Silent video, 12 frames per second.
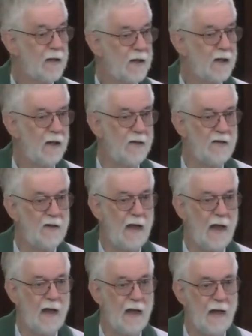can
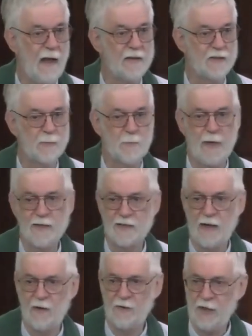express
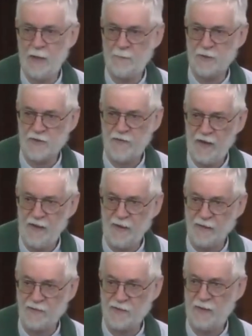our deepest
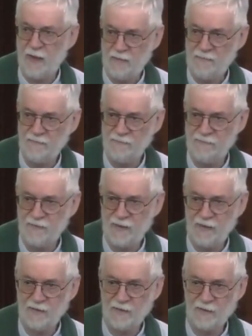feelings, you know?
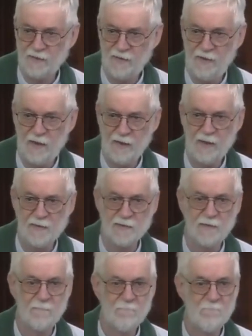You know that?
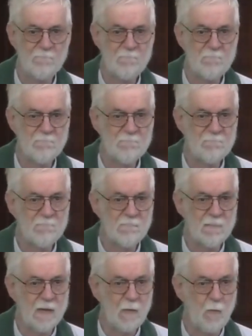
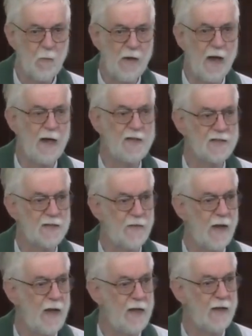When I
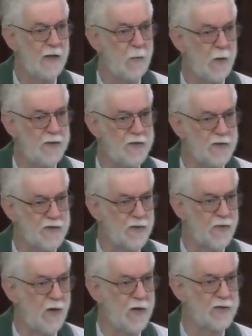survey the wondrous
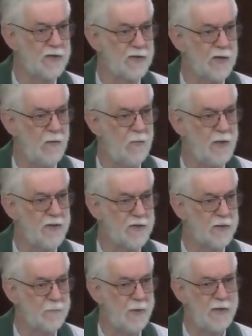cross on which
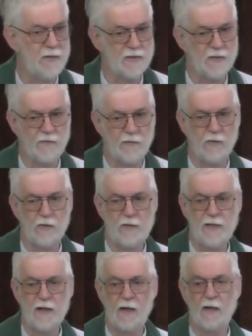the Prince of
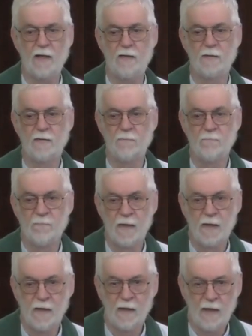Glory died,
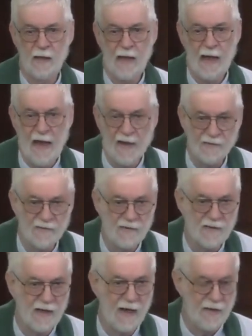
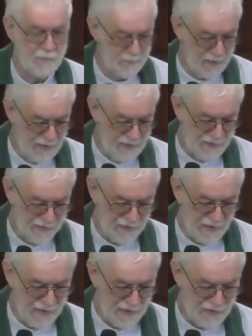and can it be that
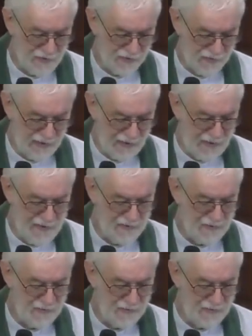I should gain an